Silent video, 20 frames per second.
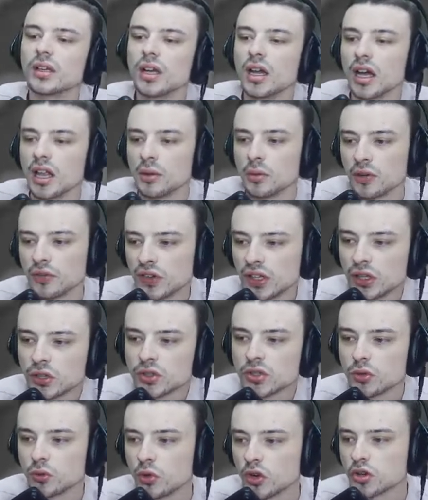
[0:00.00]
The more followers
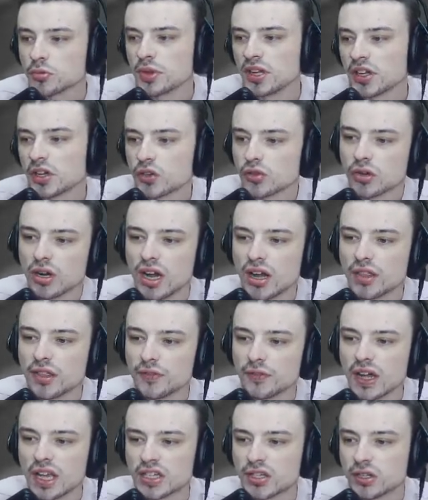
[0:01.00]
are worshiping your shrine, the
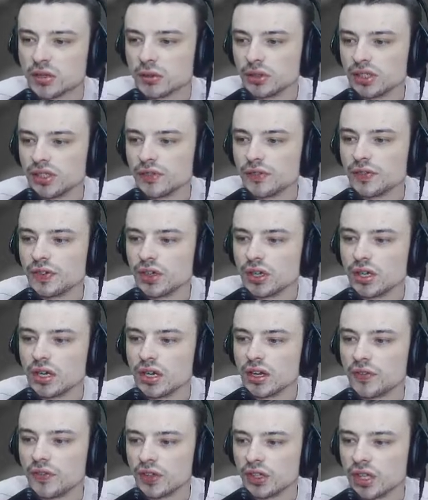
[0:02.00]
faster they will uh,
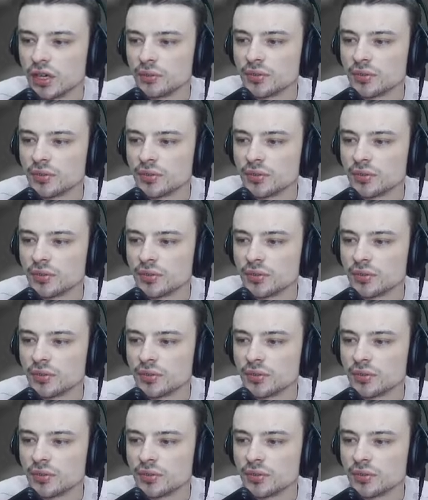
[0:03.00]
fill up.